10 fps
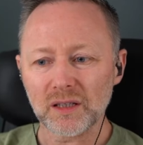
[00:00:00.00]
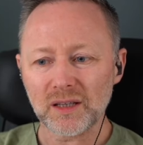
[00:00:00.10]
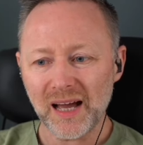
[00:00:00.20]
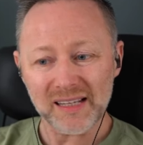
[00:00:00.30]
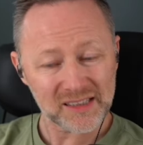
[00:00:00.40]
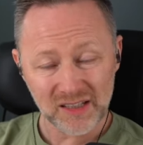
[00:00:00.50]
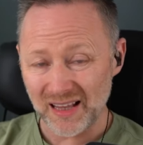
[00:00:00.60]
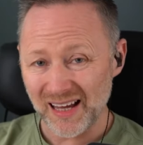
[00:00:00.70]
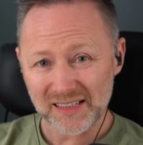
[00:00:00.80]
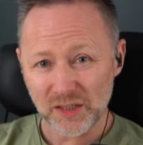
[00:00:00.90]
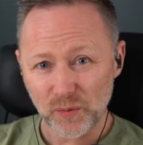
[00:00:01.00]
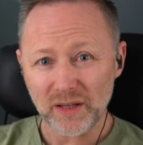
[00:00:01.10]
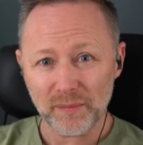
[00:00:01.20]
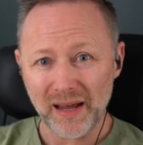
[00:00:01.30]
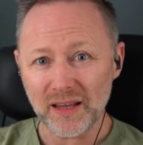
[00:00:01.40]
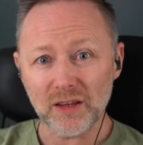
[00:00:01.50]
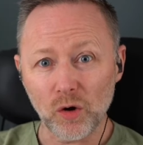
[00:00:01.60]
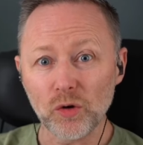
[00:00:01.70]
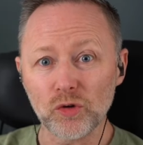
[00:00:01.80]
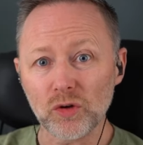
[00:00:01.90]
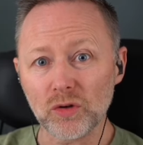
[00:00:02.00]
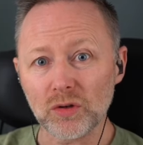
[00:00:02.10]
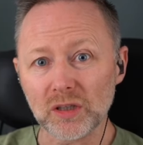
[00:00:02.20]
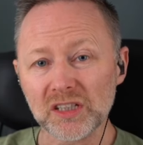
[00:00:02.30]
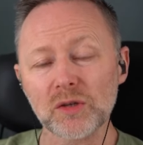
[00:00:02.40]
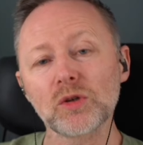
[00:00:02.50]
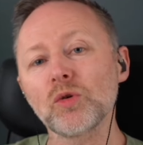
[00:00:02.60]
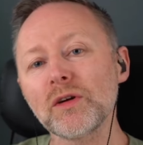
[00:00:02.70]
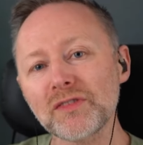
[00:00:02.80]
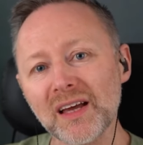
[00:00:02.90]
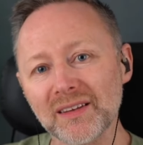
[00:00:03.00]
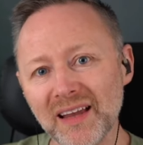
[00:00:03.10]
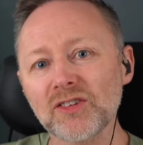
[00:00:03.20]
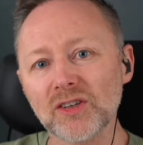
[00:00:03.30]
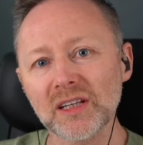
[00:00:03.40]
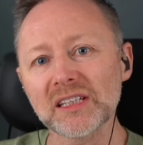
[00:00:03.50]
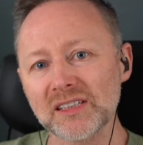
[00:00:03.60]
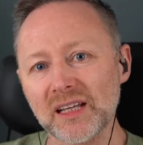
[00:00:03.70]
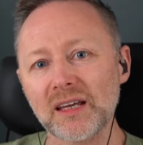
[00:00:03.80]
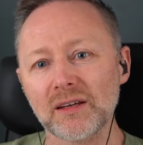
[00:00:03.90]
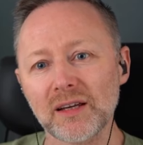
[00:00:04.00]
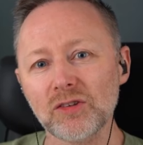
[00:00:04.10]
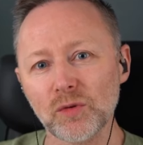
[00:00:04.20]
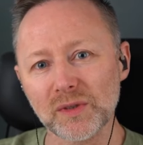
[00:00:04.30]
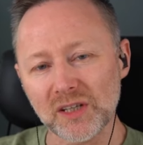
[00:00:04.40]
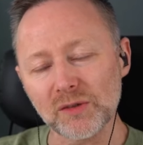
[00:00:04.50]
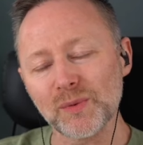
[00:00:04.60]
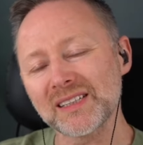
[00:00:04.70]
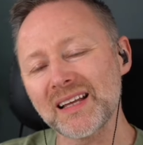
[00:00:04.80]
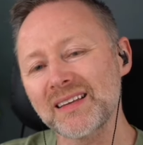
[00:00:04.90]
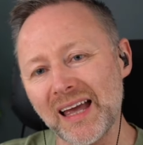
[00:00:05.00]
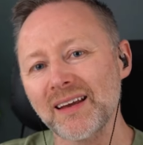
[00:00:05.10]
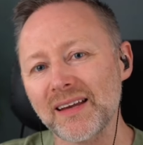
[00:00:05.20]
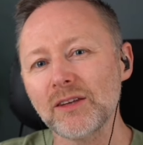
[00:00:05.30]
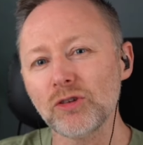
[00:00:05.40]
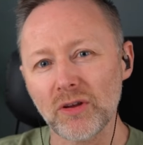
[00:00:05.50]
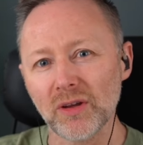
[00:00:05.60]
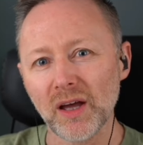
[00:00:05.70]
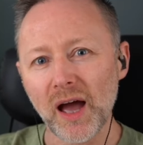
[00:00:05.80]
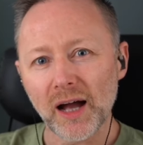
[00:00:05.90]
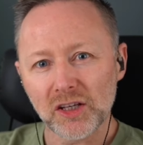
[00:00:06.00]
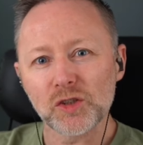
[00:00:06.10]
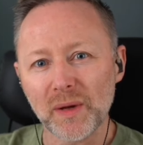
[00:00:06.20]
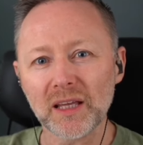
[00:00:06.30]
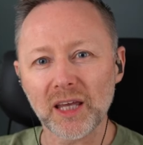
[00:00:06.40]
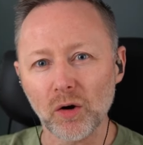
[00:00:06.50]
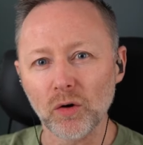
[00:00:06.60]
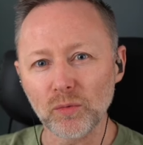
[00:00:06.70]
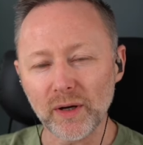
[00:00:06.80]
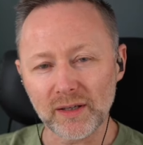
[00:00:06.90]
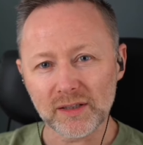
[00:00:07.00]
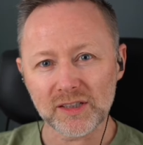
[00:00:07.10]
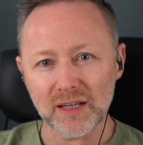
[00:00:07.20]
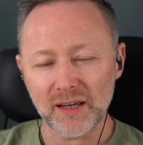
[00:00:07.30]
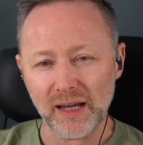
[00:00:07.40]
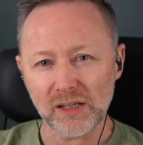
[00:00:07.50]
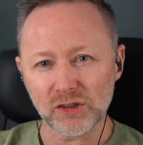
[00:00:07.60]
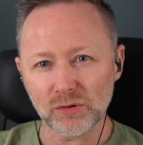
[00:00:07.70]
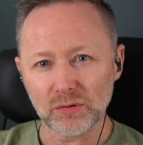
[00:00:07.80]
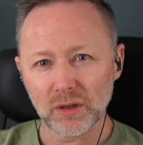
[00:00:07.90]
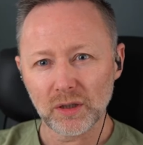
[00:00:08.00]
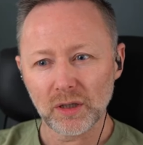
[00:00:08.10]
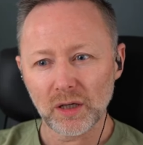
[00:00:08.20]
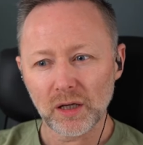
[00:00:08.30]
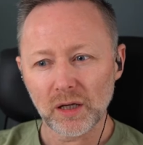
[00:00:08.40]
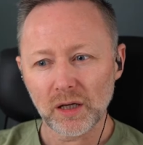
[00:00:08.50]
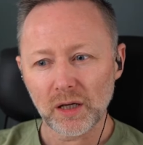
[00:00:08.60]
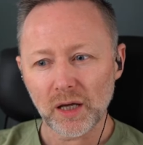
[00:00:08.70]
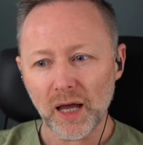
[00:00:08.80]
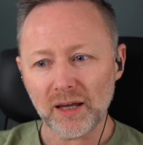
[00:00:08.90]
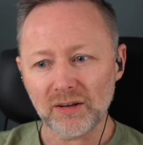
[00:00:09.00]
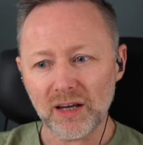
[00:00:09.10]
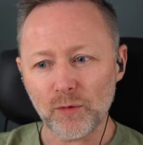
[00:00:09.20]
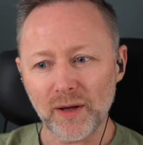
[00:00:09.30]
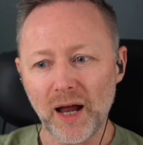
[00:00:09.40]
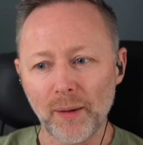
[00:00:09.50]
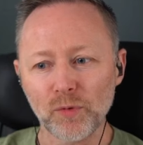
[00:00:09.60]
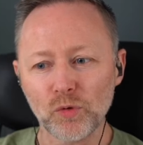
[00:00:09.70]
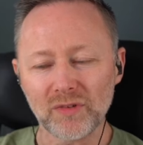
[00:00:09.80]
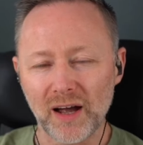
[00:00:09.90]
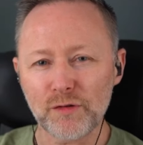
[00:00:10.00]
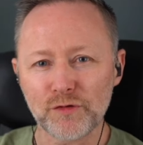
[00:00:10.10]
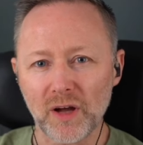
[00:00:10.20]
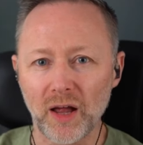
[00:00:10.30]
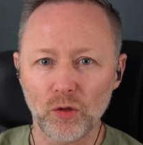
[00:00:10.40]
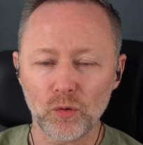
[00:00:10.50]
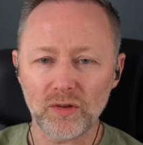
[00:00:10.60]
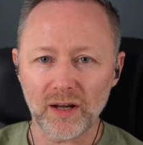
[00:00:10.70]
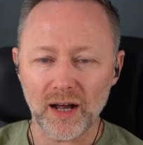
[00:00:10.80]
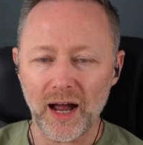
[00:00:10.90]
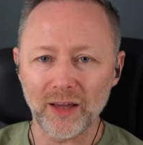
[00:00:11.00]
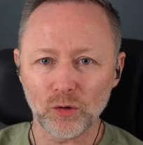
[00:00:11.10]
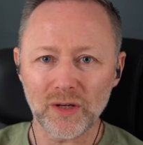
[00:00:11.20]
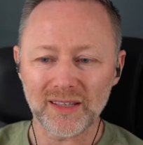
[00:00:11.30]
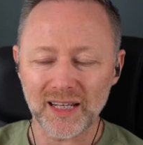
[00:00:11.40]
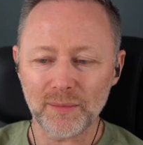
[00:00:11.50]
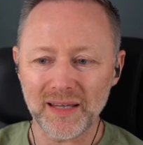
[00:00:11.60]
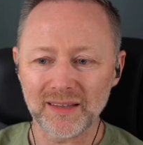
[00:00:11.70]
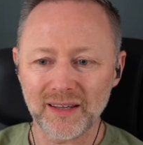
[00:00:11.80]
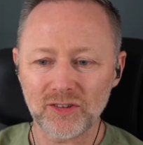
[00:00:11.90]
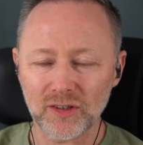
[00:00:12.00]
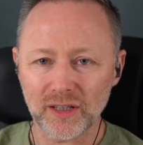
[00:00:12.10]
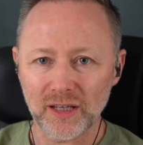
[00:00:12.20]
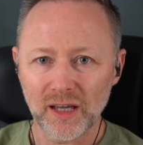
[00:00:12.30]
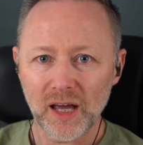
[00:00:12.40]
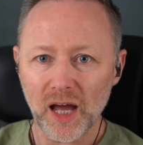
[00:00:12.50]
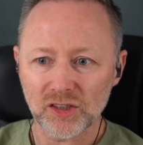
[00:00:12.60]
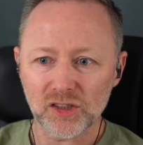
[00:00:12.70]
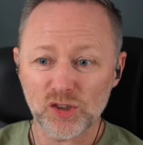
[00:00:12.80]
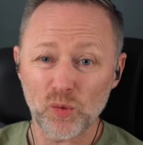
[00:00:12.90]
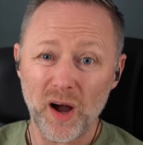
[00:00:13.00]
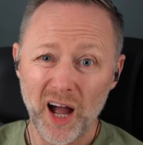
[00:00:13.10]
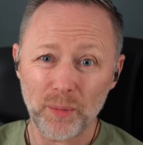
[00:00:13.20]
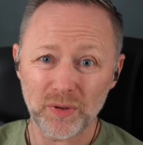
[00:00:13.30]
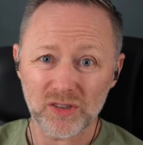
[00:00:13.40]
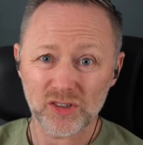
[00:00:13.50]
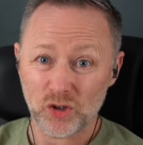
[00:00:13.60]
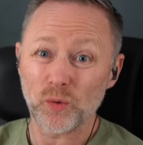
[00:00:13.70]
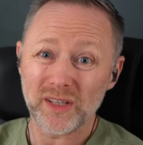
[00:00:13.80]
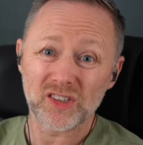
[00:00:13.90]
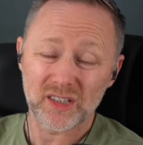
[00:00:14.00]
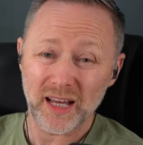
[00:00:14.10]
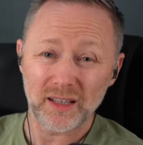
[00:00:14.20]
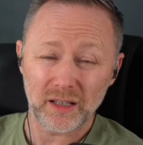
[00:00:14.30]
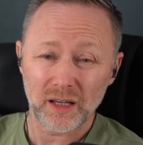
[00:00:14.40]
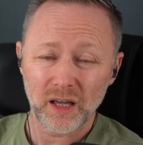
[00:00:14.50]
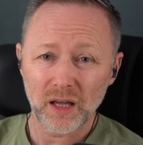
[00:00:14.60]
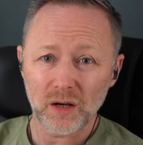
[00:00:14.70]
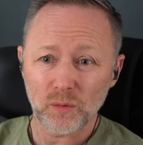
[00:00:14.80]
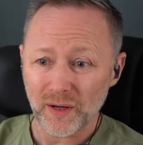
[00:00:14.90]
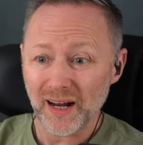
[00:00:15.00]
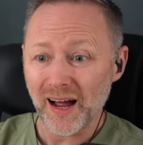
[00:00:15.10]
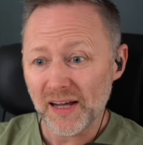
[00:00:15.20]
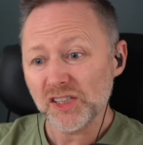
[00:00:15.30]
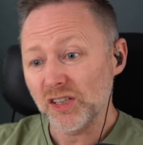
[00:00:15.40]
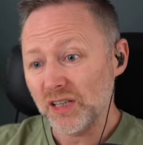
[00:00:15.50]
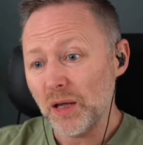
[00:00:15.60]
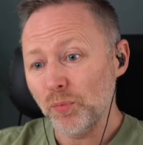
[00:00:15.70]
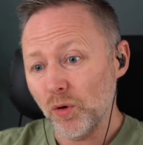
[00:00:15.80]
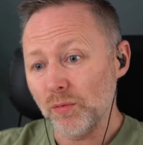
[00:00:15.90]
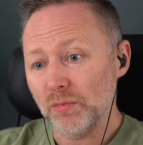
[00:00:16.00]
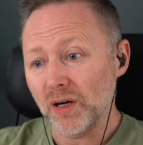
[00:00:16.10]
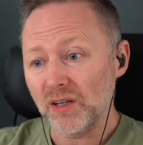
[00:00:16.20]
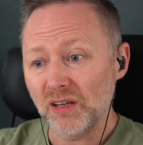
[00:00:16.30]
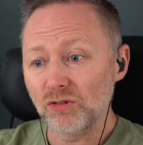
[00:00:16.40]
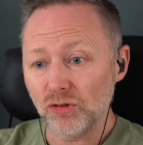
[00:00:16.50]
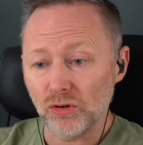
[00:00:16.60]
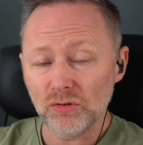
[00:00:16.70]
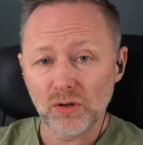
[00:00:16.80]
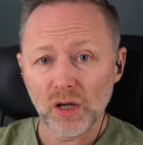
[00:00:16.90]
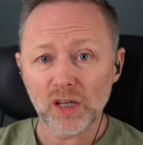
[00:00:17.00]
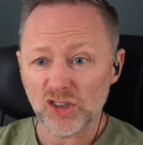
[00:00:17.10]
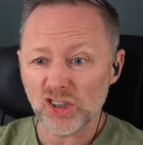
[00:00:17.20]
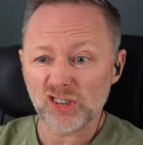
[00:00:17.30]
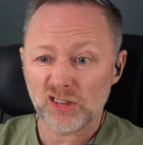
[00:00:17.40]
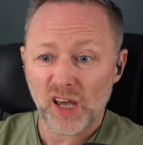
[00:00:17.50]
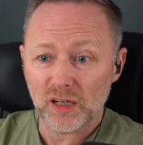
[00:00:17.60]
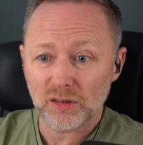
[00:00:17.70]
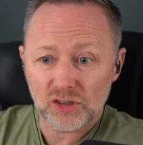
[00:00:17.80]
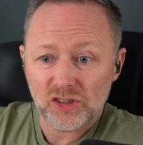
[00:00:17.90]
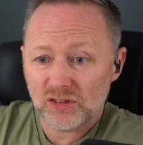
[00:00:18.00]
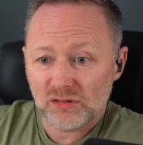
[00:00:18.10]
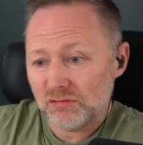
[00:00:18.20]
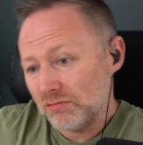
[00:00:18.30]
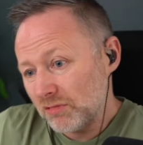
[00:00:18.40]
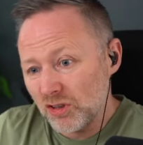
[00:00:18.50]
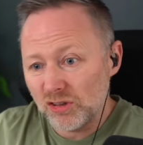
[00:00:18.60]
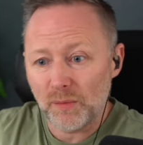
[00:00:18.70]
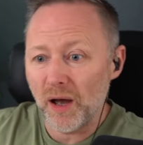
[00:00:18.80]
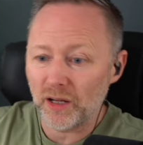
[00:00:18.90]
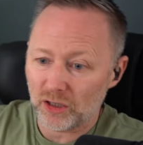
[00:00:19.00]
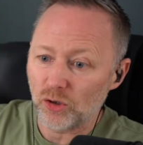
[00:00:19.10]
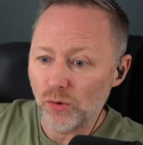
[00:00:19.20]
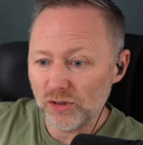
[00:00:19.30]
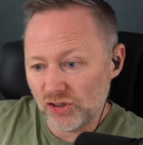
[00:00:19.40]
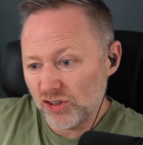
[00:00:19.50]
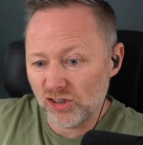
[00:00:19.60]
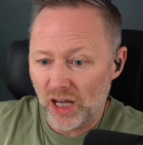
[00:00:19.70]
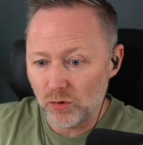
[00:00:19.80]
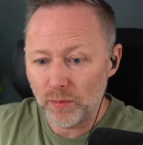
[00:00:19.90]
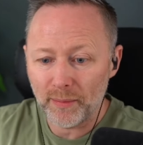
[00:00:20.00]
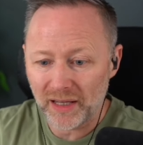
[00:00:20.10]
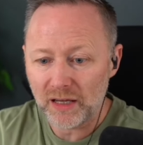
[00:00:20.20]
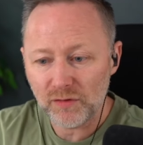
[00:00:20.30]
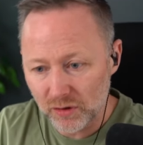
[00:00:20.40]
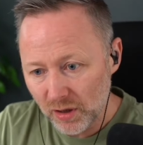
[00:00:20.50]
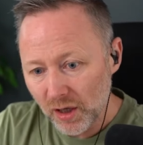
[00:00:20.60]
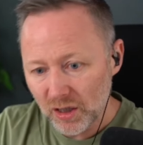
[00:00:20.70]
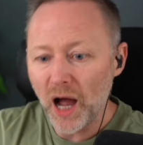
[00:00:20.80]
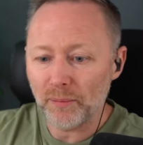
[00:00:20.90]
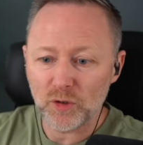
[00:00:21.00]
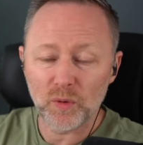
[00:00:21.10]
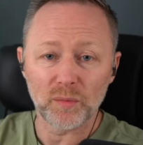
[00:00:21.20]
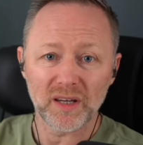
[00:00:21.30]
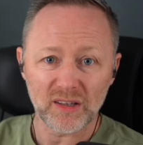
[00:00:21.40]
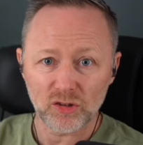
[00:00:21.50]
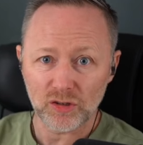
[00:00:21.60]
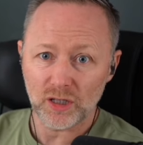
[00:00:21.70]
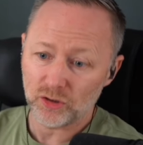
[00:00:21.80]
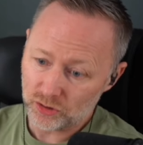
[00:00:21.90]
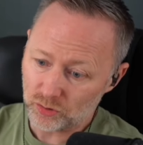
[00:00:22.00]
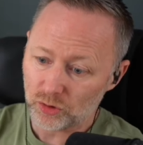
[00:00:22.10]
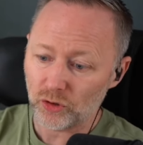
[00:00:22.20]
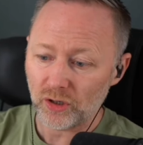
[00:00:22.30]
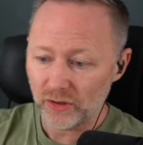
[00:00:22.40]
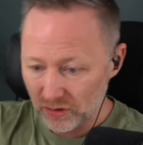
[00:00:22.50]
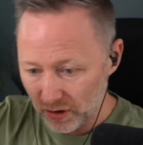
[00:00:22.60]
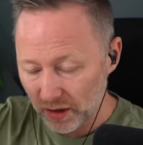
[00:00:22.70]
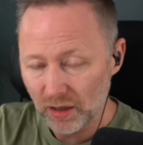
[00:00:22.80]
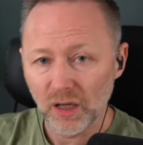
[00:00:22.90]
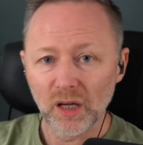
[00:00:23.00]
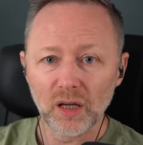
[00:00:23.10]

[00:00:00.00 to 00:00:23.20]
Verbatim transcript: That's what they meant. They all knew, they said, don't have to literally stick your head down. When I said get your head down, I just meant get on with it, said the angel. And Craig went, I'm no daft, I know that, I know you didn't mean literally. It just so happens, coincidentally, when I actually did put my head down, just kind of just, you know, as a matter of course, just getting on with my life and happened to put my head down, you know, look under the